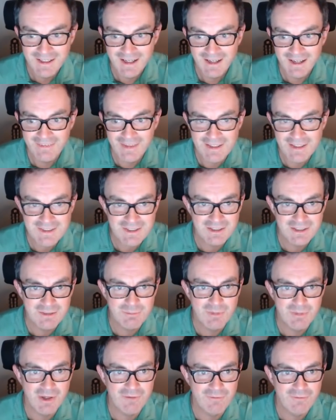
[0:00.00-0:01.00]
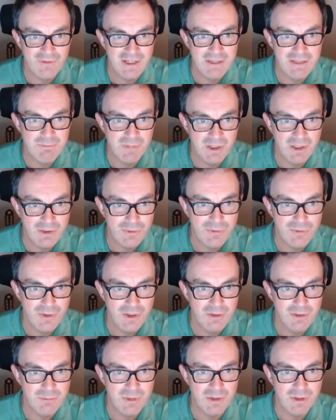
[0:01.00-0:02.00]
and that's going to fill in my
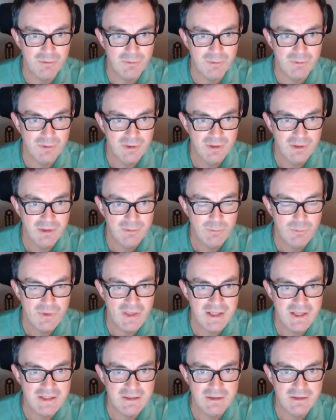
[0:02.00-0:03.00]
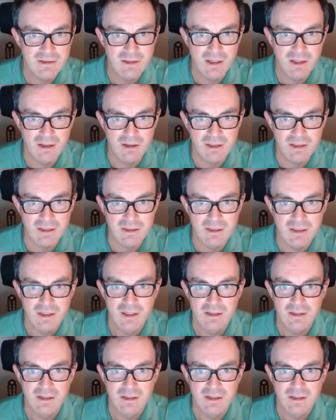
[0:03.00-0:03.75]
thermo with 8 and 9.